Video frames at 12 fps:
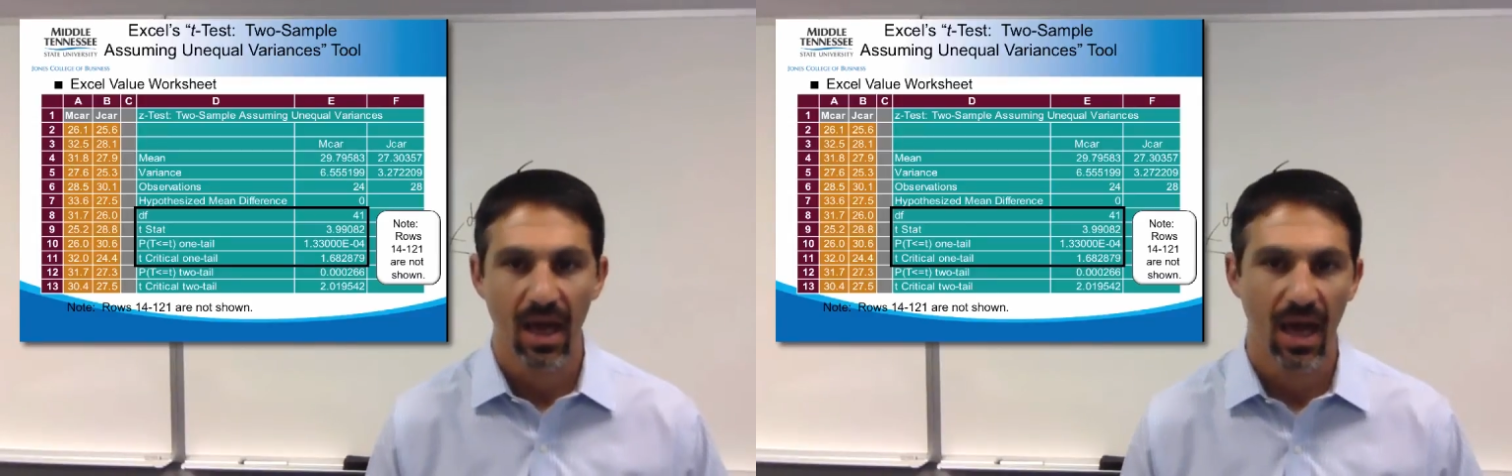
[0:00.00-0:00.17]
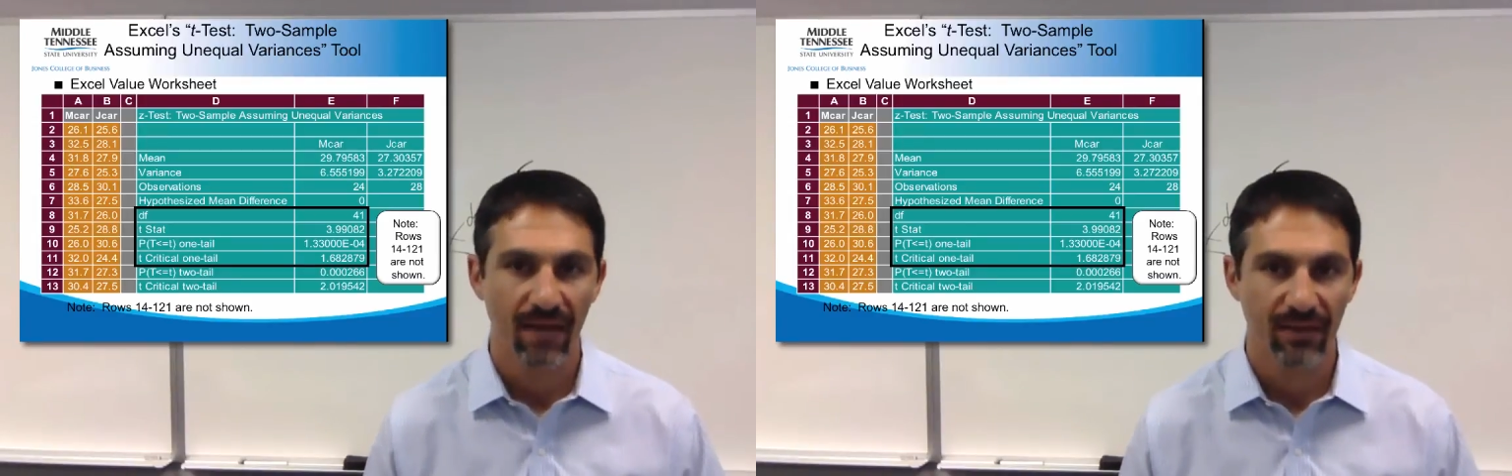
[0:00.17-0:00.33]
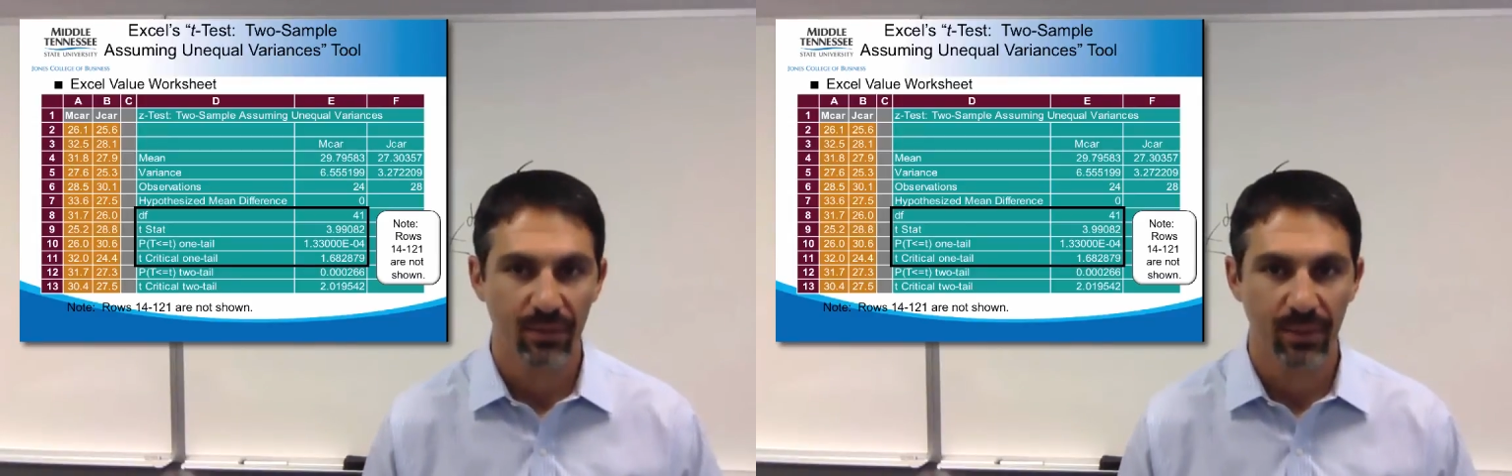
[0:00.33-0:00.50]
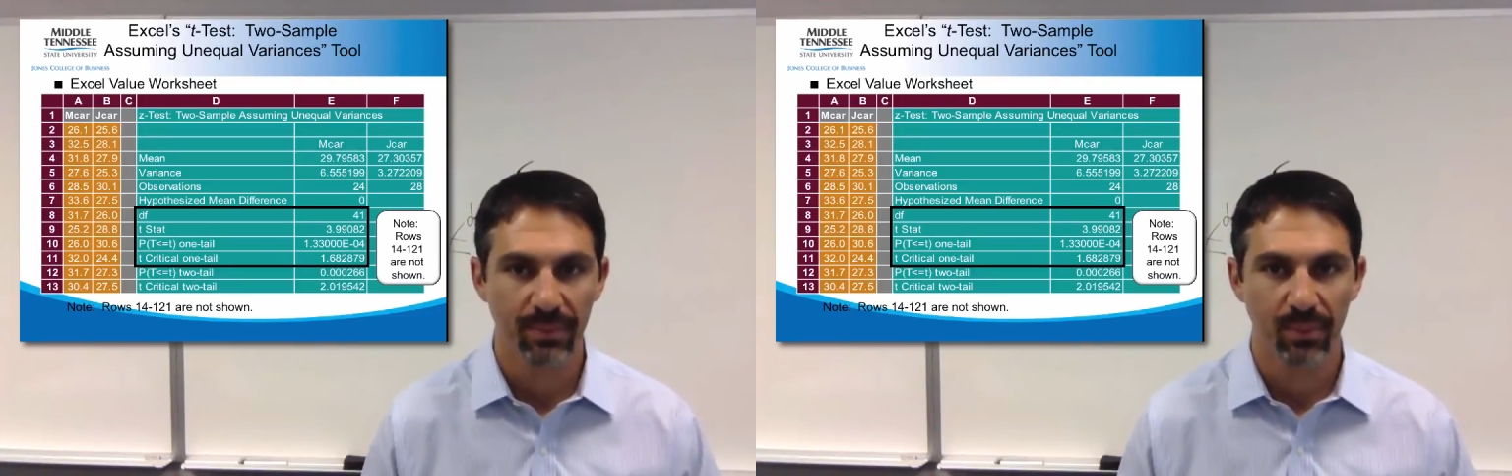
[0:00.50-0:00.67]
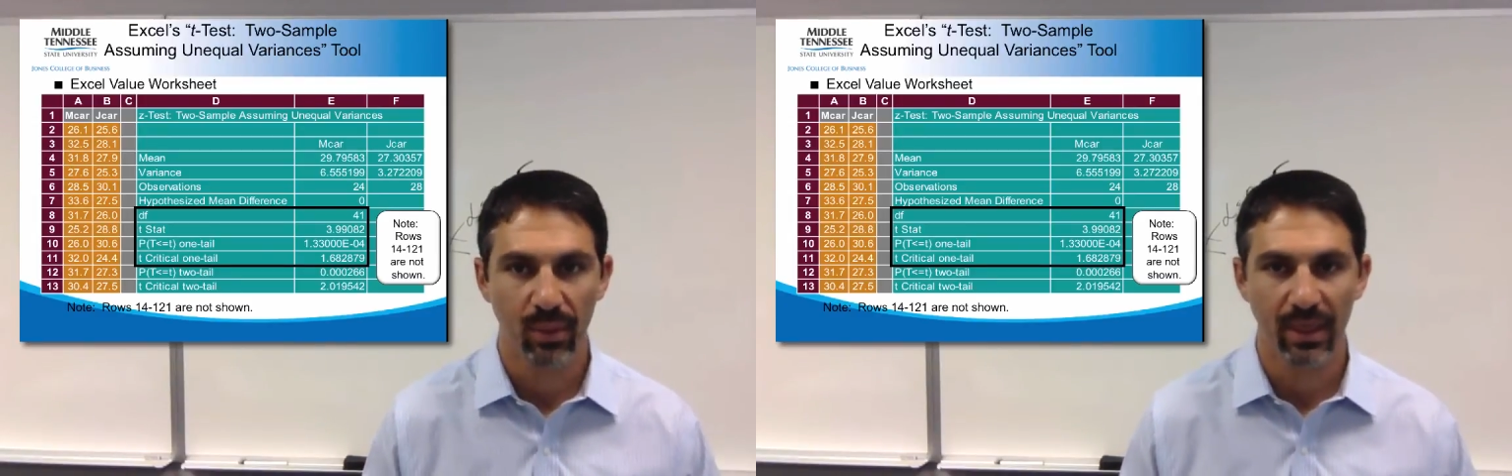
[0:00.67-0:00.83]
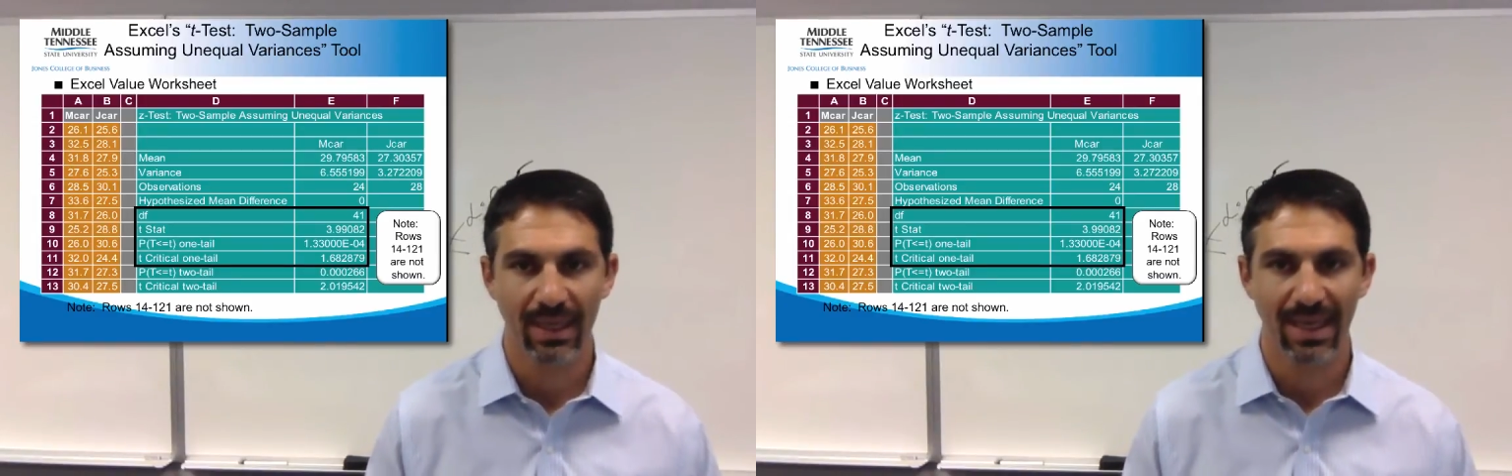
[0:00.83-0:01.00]
of
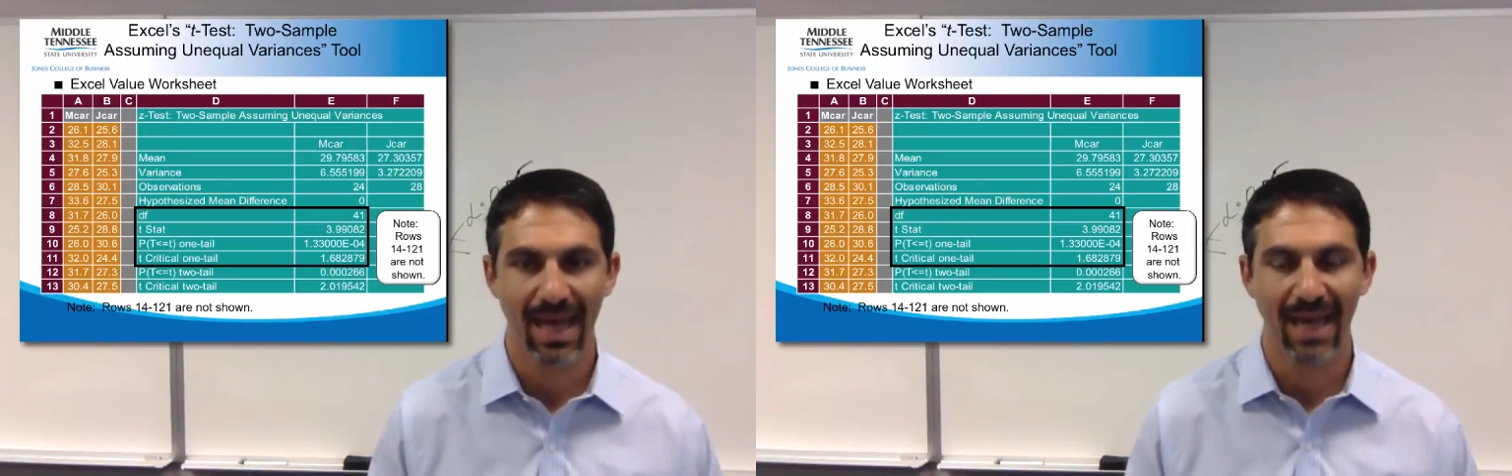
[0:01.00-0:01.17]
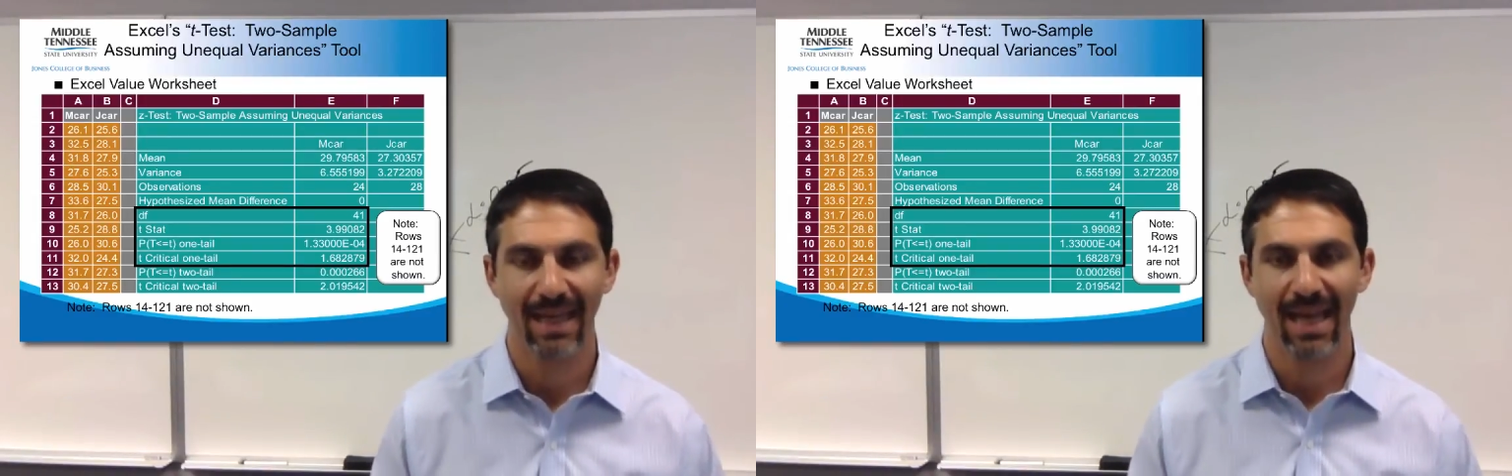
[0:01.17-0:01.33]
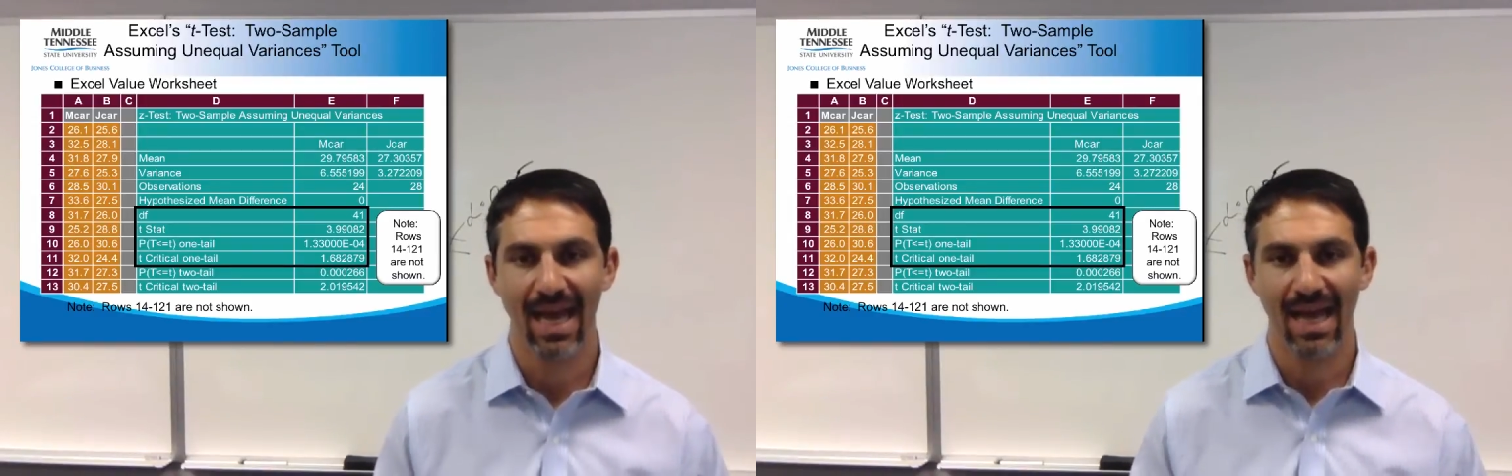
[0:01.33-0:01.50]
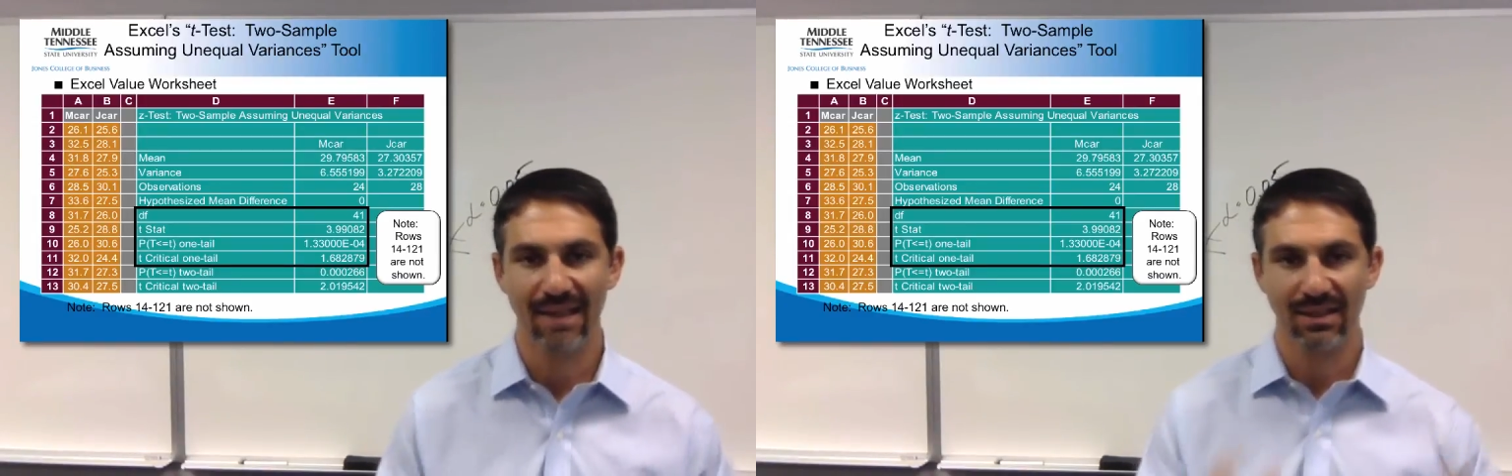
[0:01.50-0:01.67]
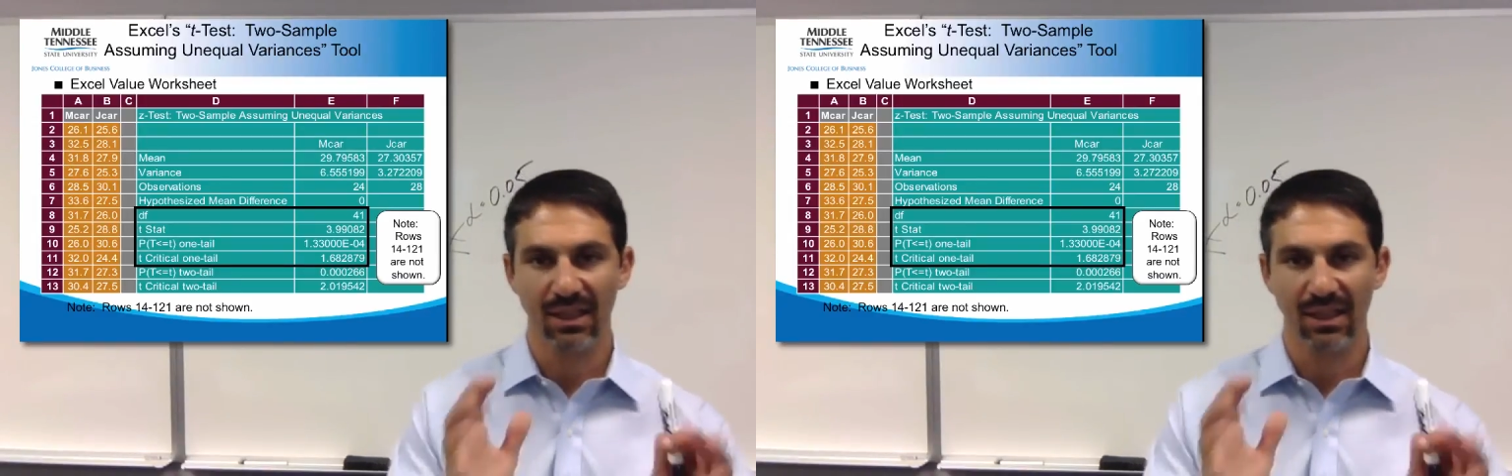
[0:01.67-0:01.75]
3.99.